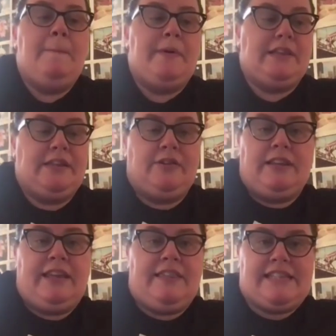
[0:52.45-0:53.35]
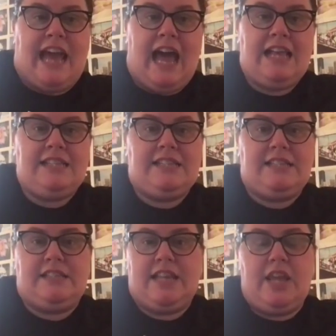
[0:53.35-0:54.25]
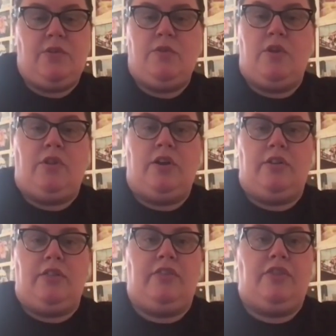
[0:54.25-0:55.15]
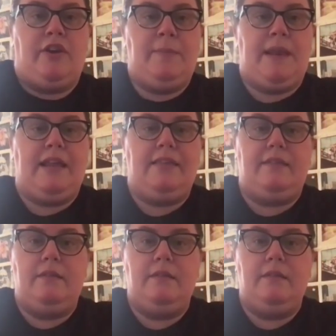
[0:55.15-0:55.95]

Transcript: but literally the tasks take you no longer than thirty minutes.